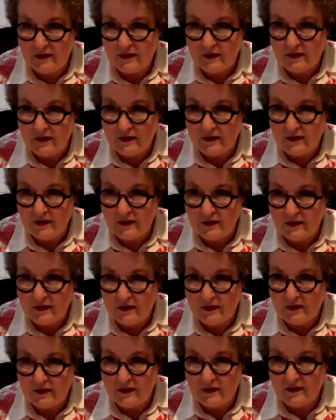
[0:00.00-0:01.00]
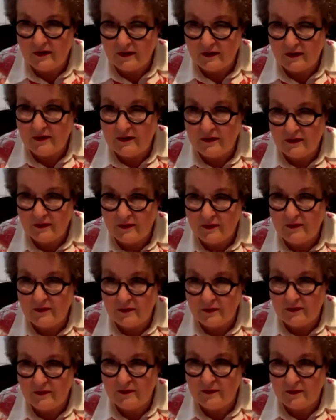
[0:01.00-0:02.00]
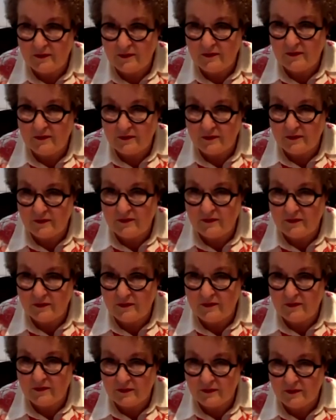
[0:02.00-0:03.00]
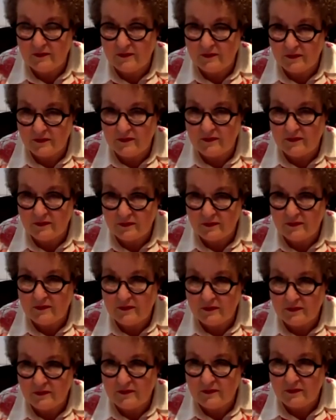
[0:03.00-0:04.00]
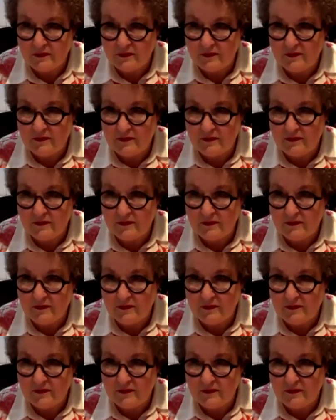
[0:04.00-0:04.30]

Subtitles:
(not speaking)